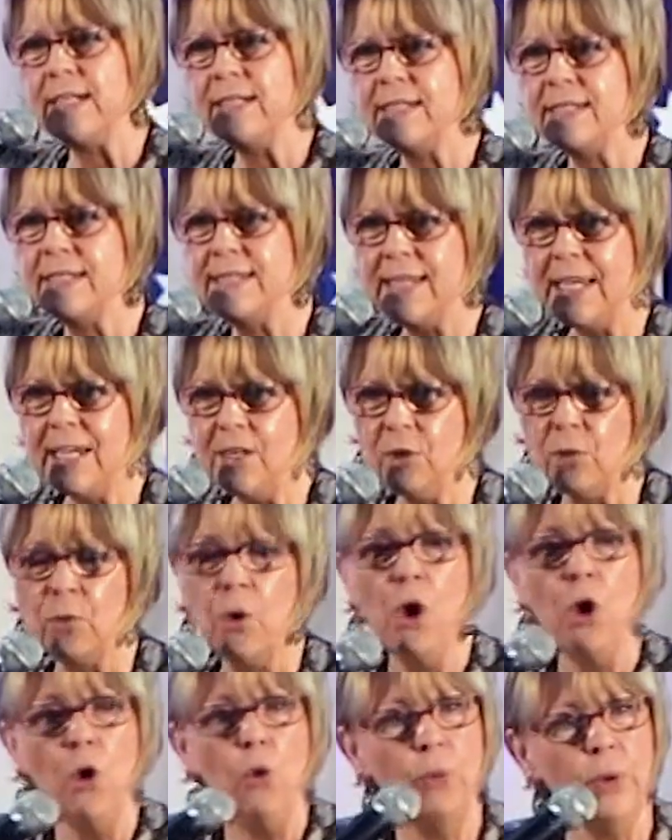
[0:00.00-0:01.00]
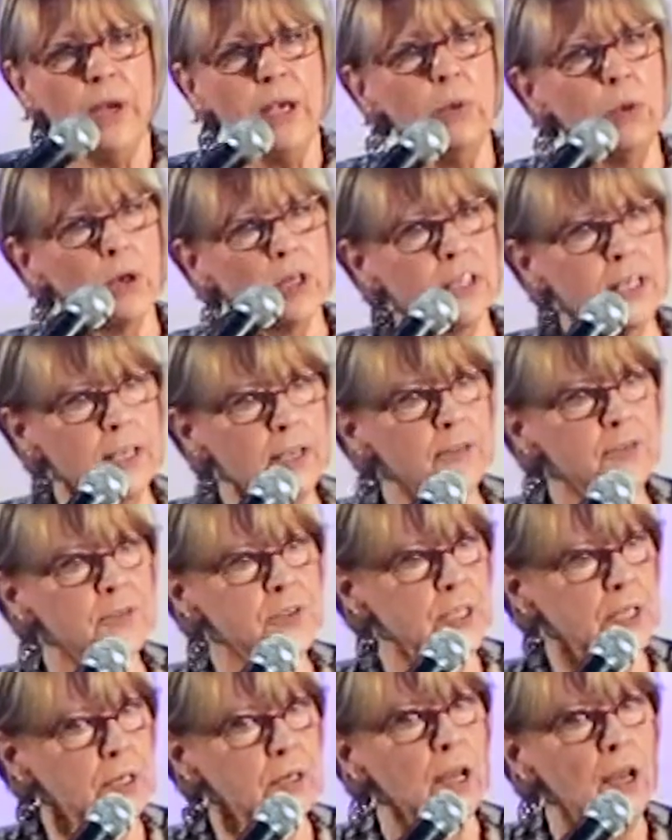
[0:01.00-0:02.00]
to see you. We were
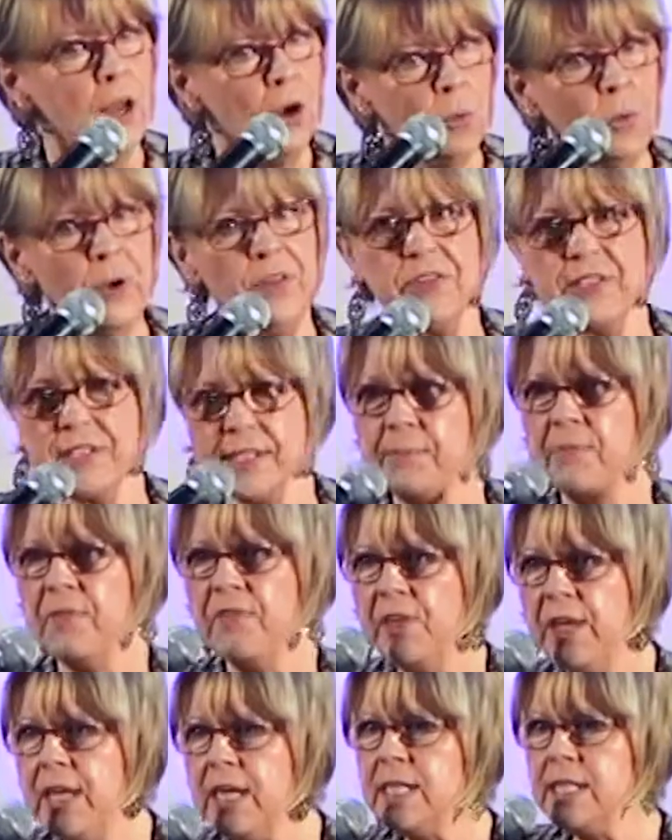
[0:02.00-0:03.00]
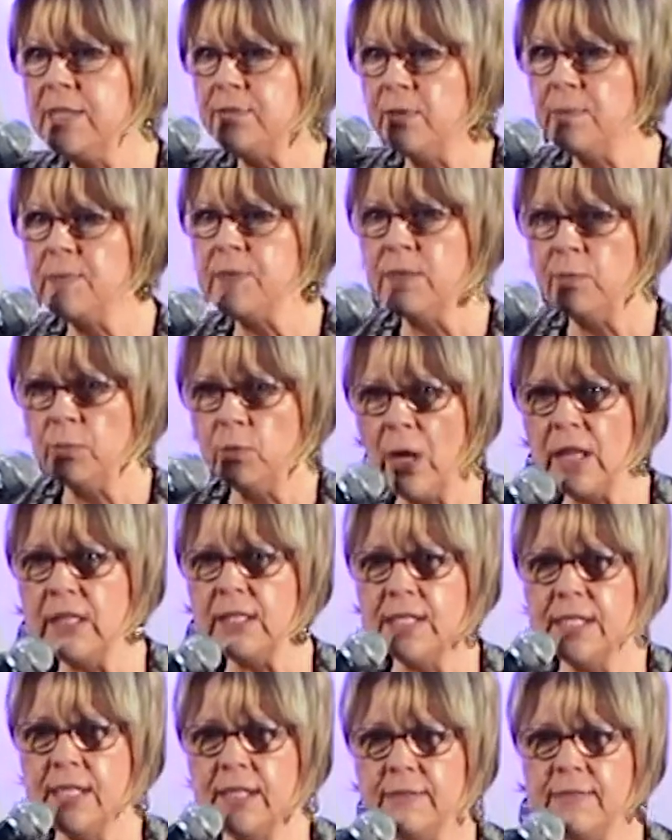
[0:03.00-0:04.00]
gifted with some things from some
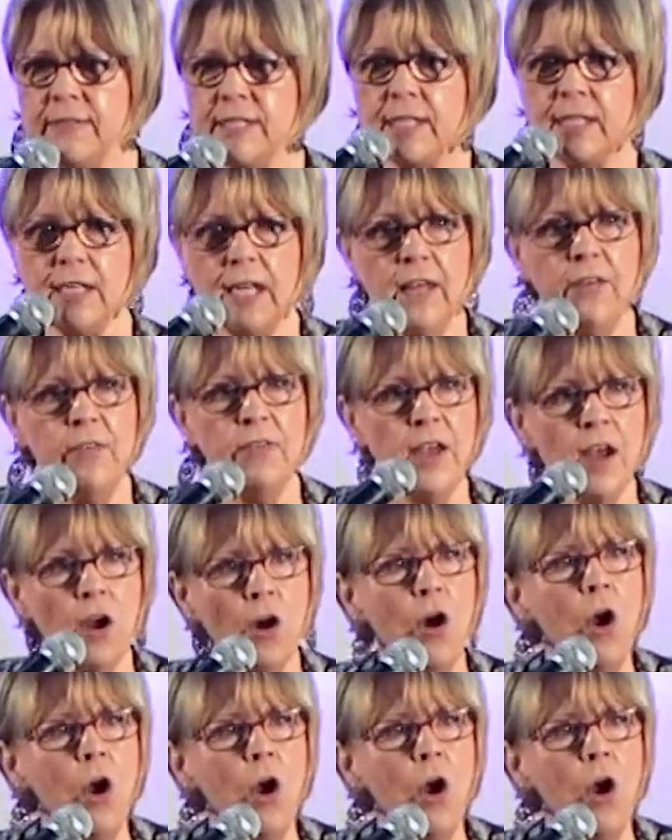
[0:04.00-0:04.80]
relatives, and in there